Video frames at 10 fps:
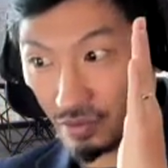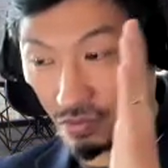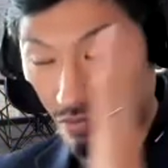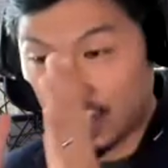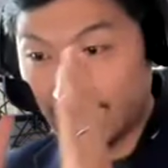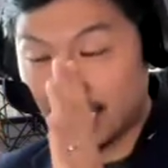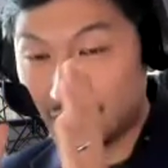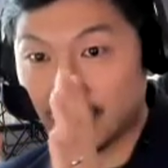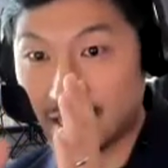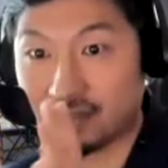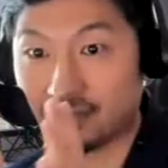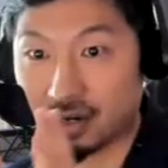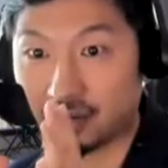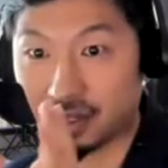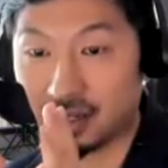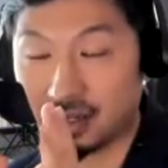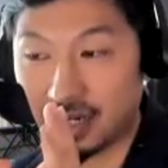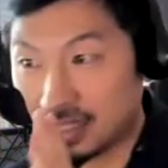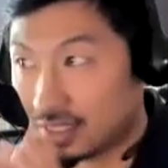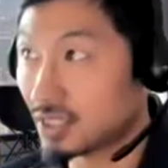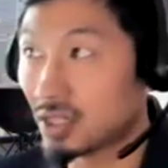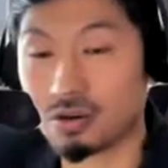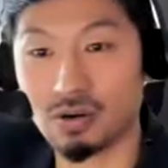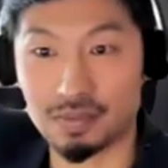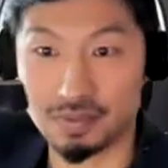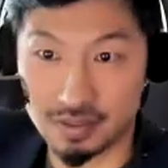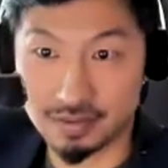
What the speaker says: right in the calf area and doesn't go up.